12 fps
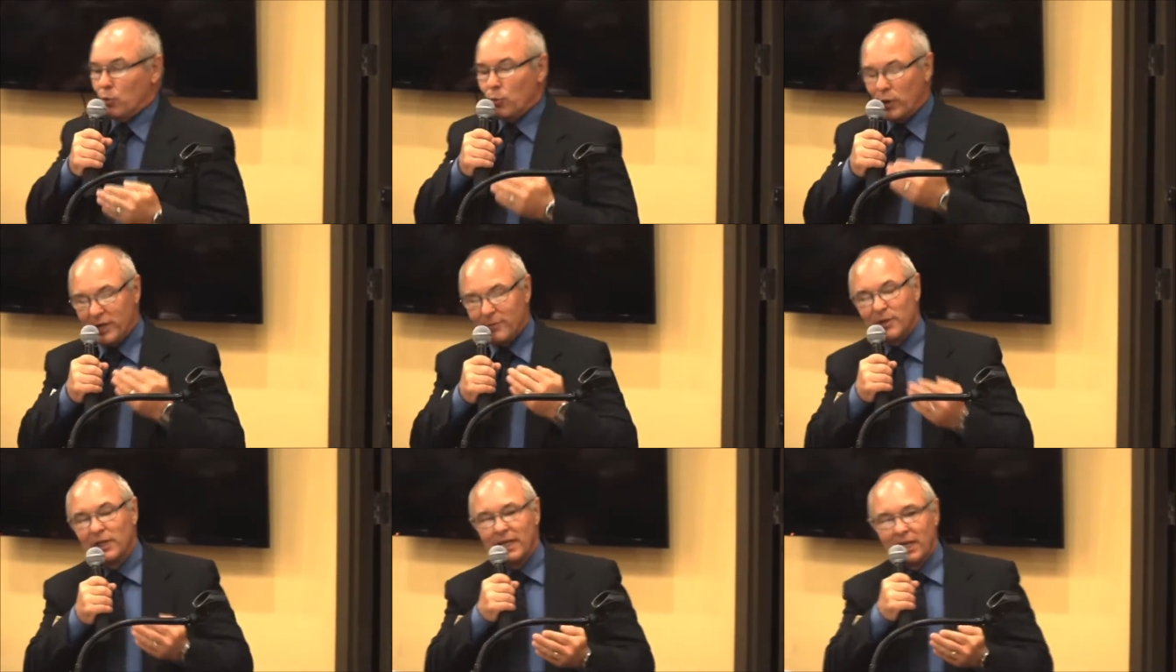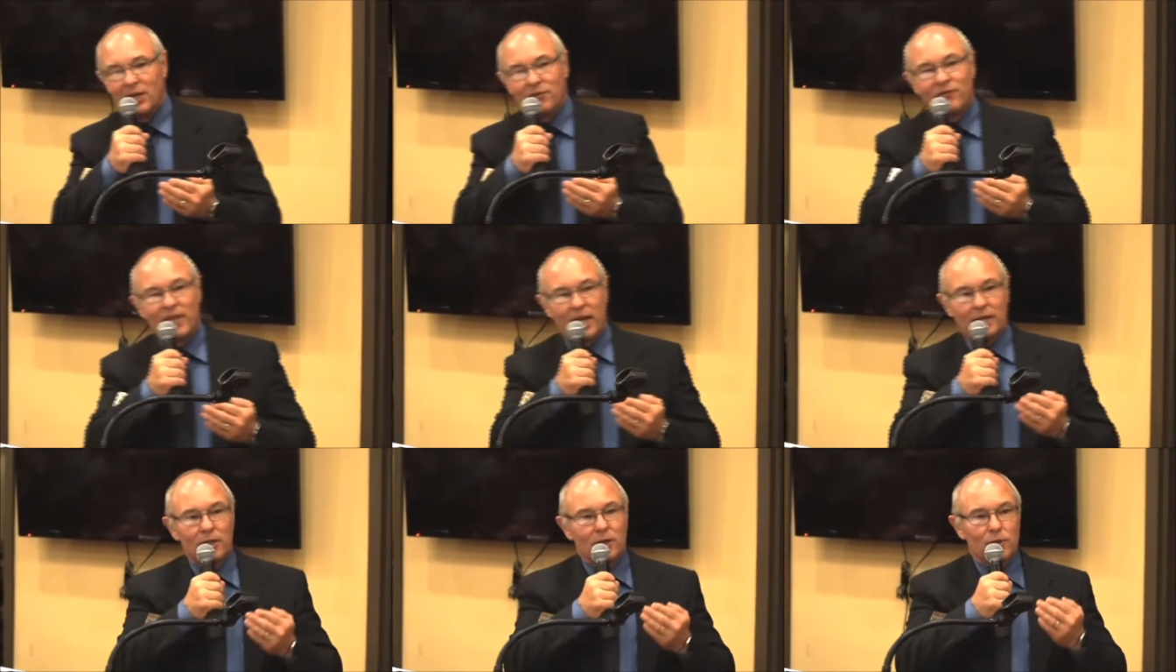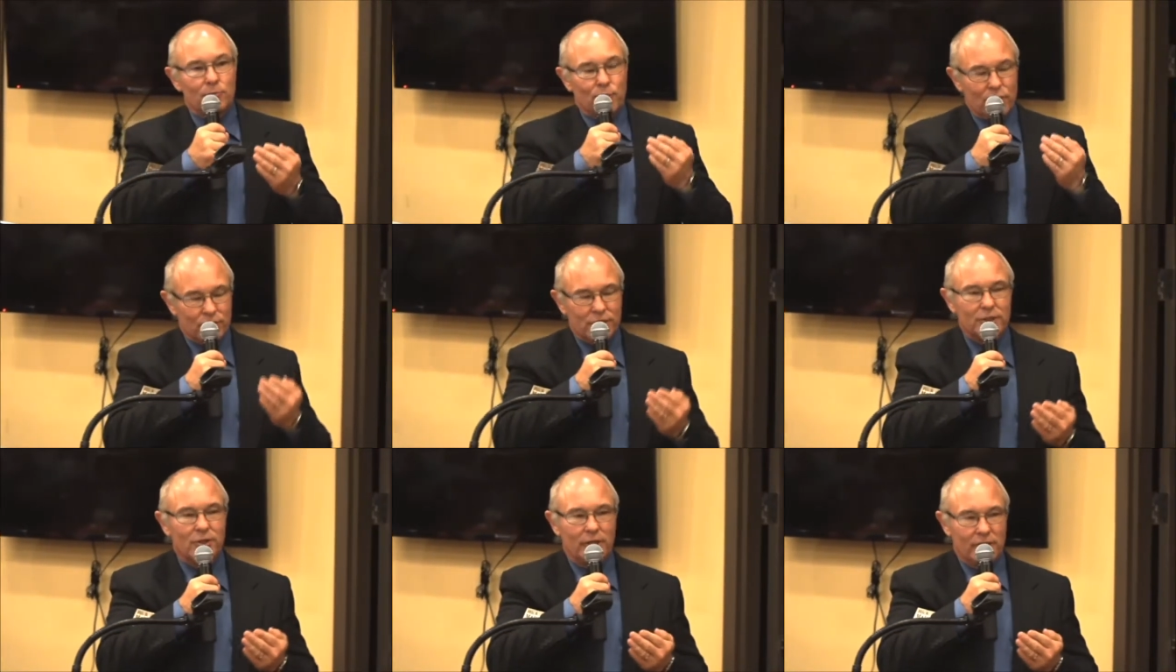We believe that
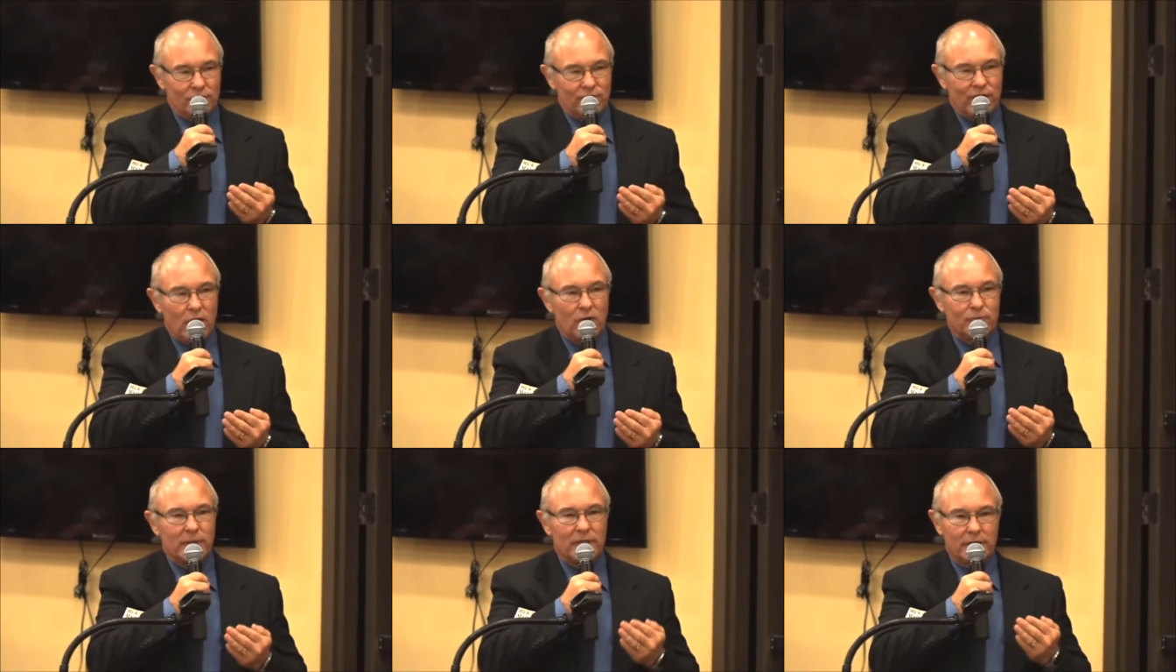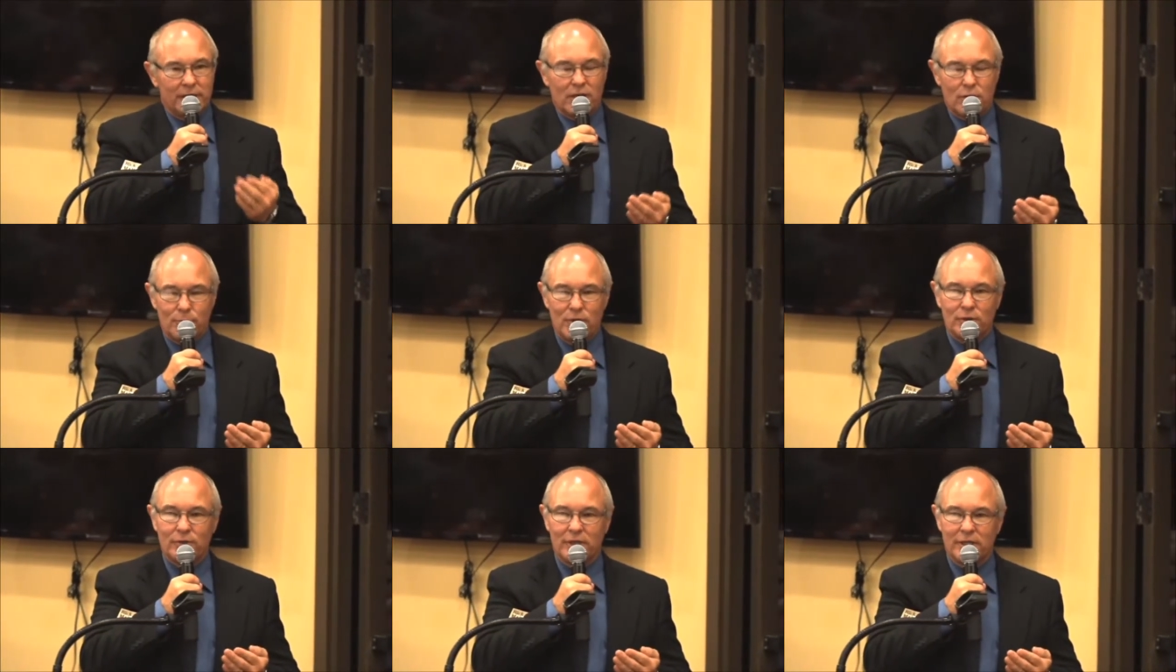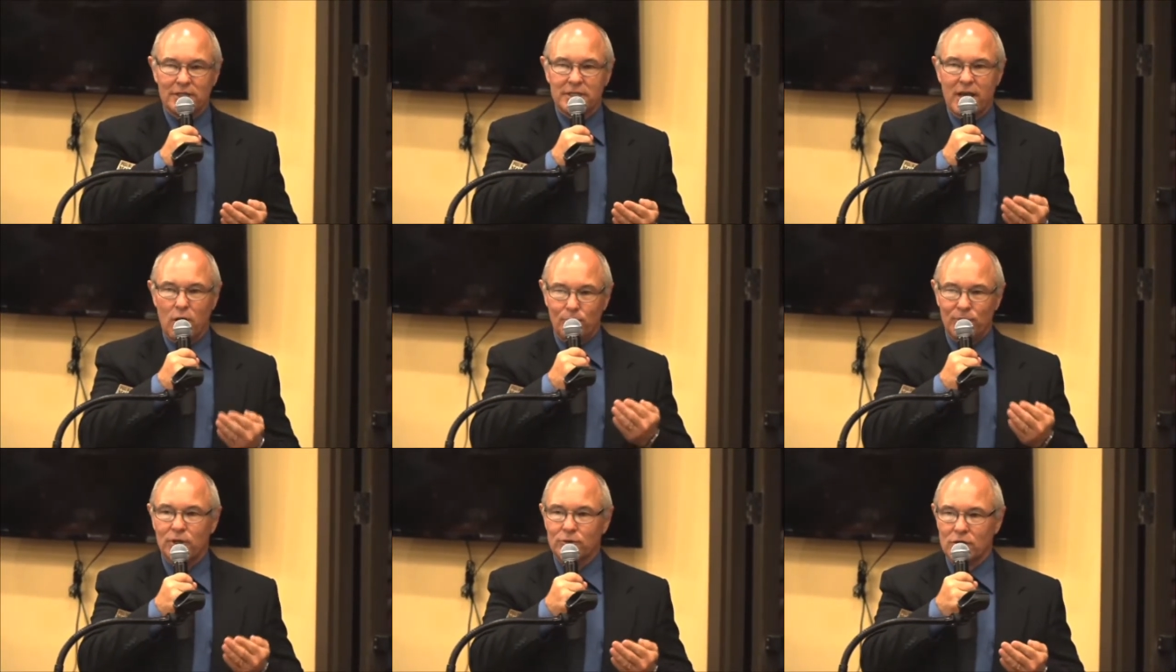personal involvement in the communities
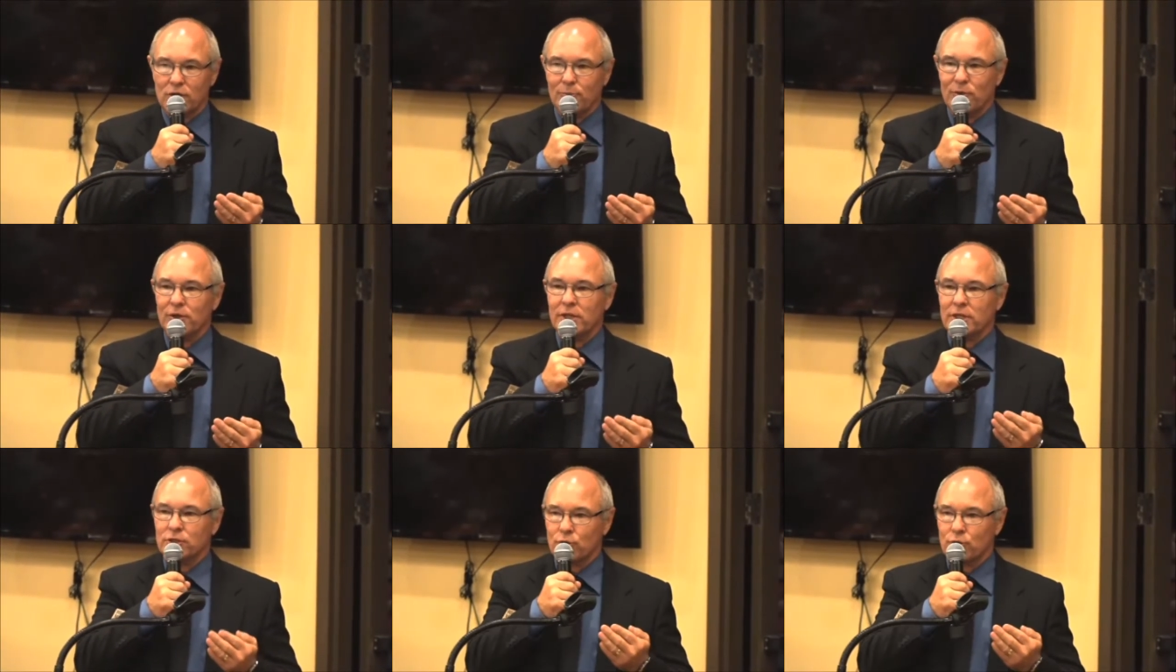help those communities